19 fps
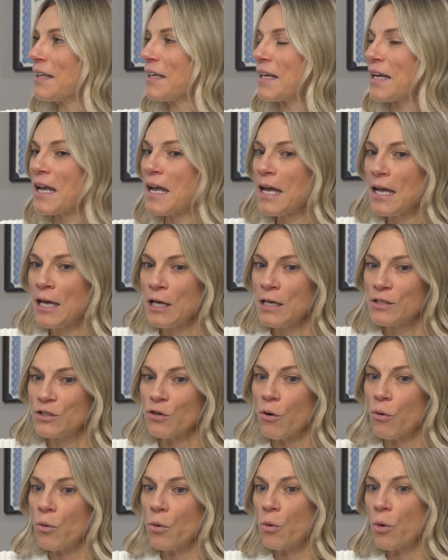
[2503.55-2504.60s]
Like,
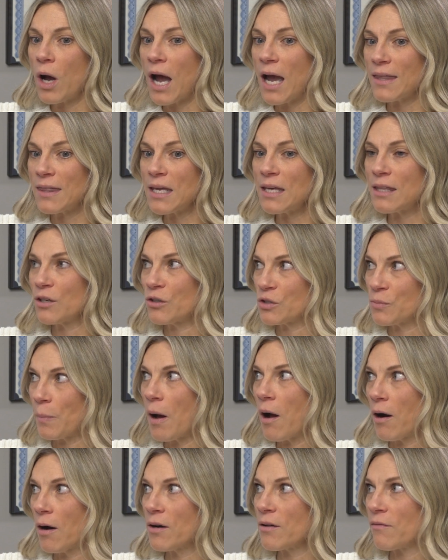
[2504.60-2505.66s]
so I think there's
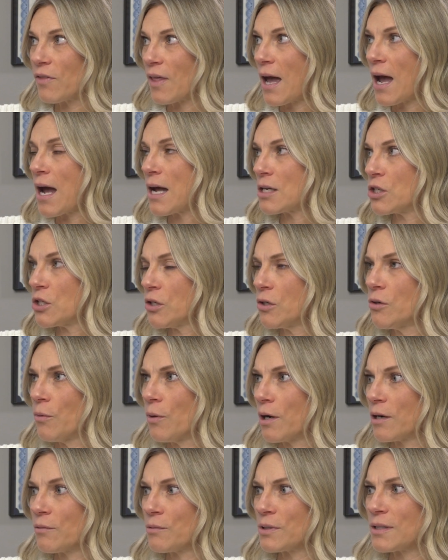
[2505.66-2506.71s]
part of that too,
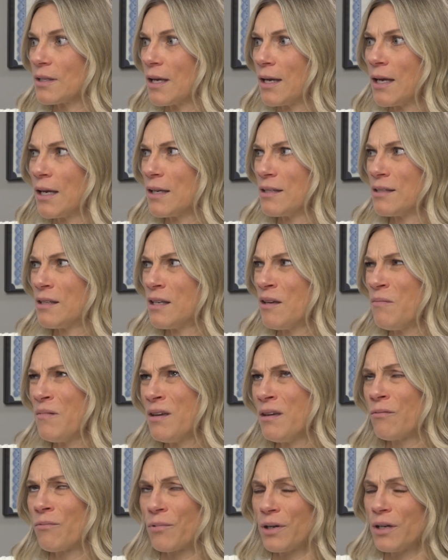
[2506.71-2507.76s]
where it was like, is he
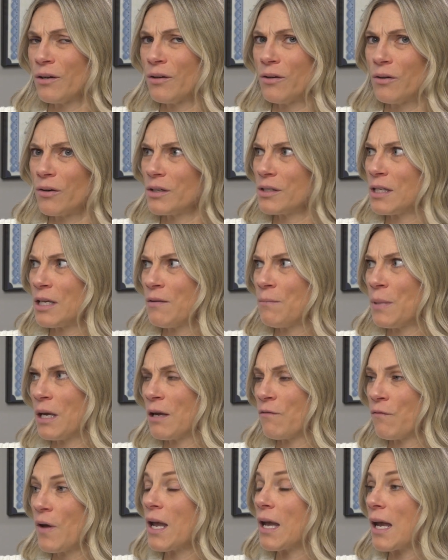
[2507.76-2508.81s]
being real or is he
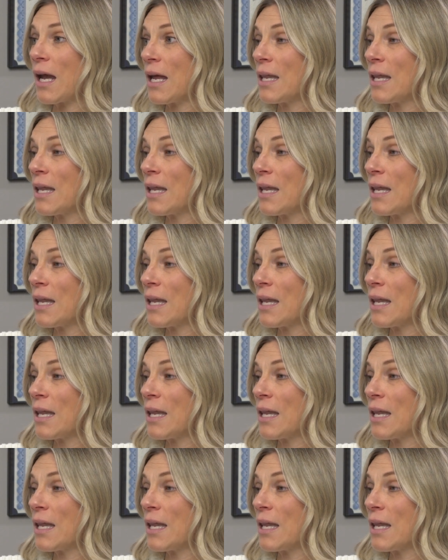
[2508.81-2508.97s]
being fake?